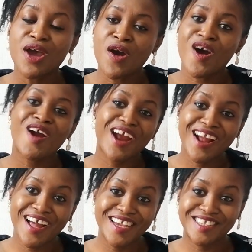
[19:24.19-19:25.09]
Alright
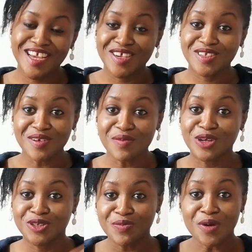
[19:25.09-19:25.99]
guys, thank you so much.
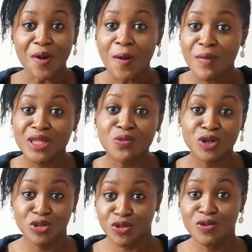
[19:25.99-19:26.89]
Drop your comments. What
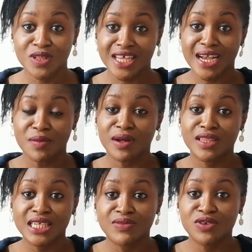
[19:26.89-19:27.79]
do you think about
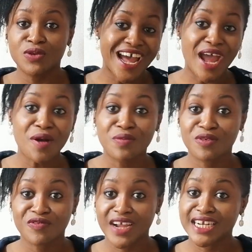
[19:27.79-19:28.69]
this video? I hope you
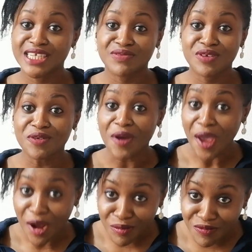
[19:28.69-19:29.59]
find this video
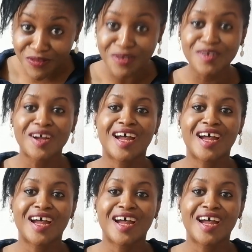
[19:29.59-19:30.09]
helpful.